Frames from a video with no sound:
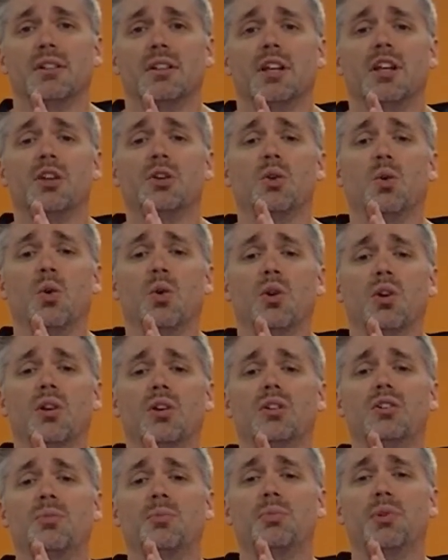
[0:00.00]
in
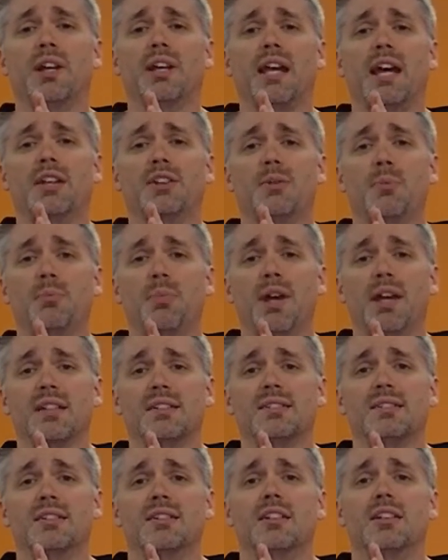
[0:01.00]
order to bring out the
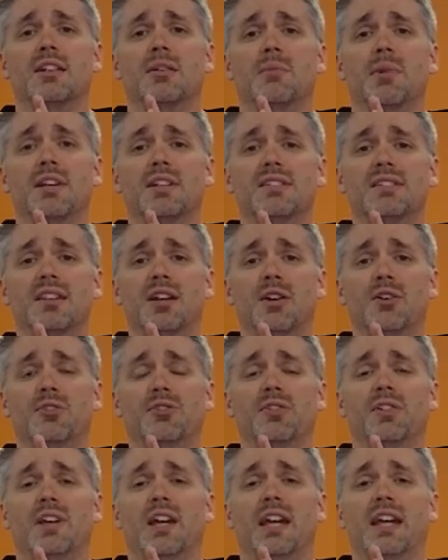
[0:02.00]
best in
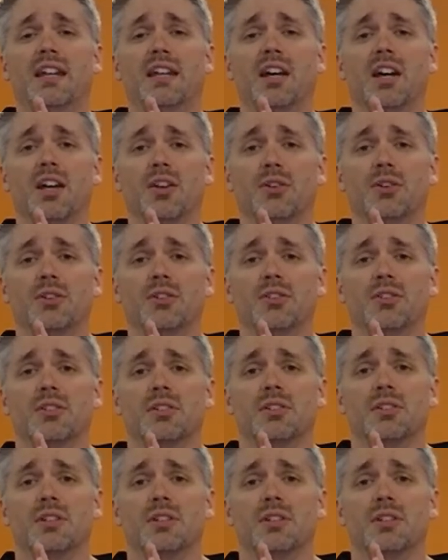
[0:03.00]
myself and others.